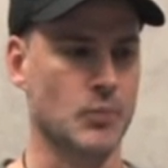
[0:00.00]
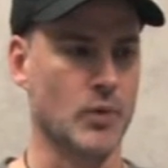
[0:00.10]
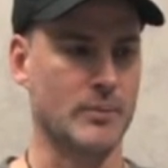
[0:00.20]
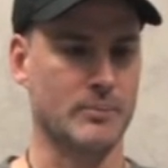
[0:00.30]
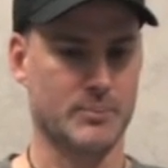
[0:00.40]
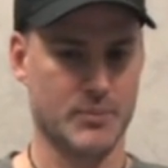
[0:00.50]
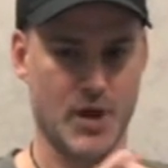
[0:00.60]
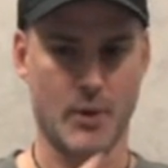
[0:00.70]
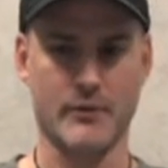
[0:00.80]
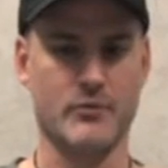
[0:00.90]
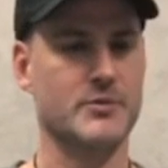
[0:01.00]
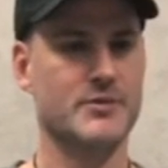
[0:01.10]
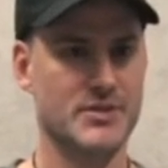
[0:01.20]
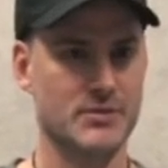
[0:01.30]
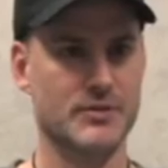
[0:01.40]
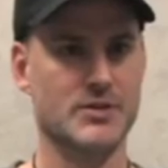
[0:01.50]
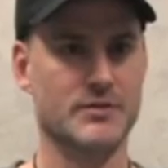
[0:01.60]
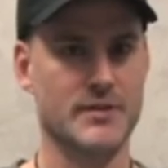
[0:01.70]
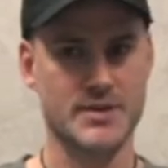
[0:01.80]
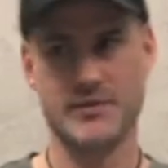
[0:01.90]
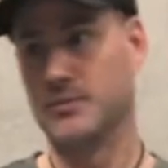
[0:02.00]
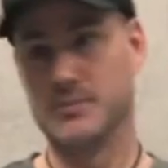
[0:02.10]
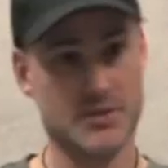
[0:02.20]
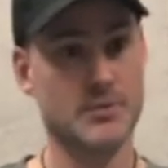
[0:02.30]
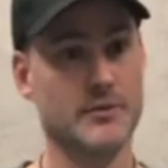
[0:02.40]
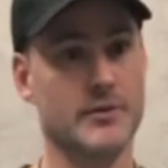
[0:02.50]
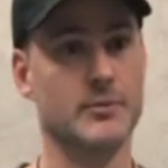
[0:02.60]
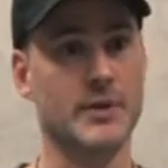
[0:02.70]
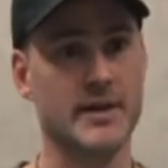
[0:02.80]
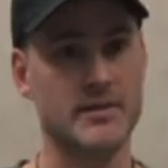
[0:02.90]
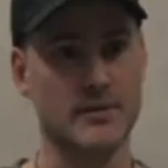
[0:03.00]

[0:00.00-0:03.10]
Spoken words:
when going from a traditional visual effects film to a film like